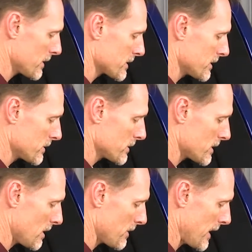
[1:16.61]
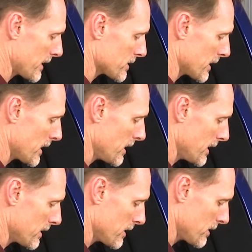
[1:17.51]
of scissors and I'm going to actually
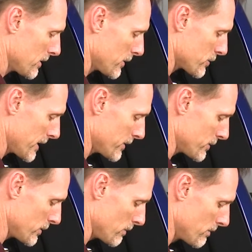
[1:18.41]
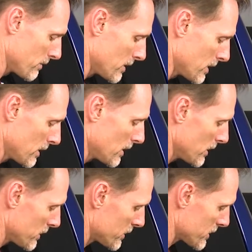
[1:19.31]
cut the drain tube
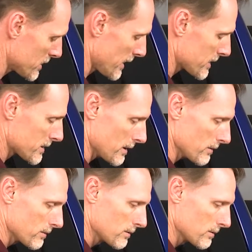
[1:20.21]
just like so.